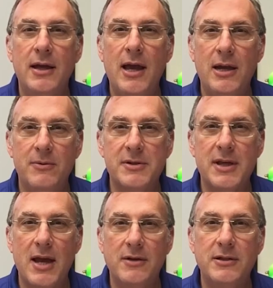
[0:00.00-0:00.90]
and it was
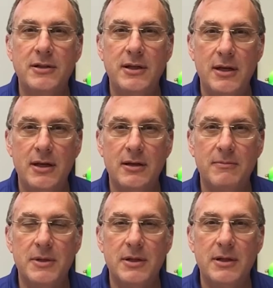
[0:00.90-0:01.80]
counted to
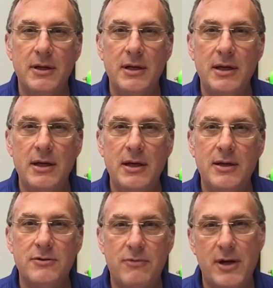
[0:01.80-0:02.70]
him
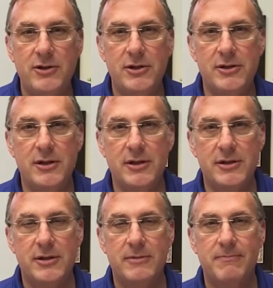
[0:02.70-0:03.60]
as
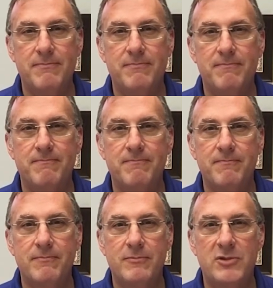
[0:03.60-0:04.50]
righteousness.
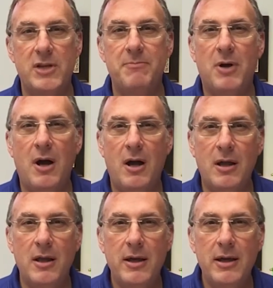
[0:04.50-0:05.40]
St.
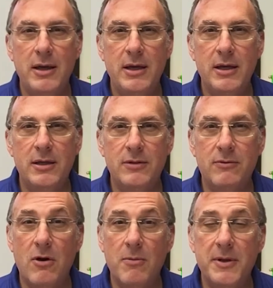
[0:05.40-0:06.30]
Paul in
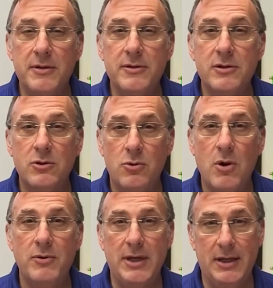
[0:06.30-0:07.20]
Romans
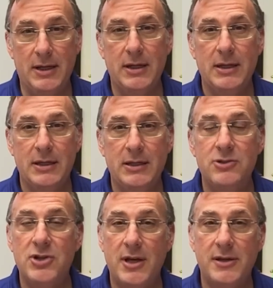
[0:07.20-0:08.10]
quoting
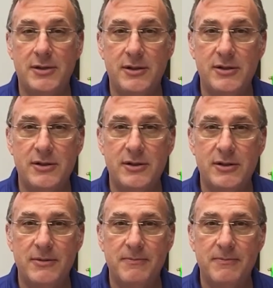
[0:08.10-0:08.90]
Genesis.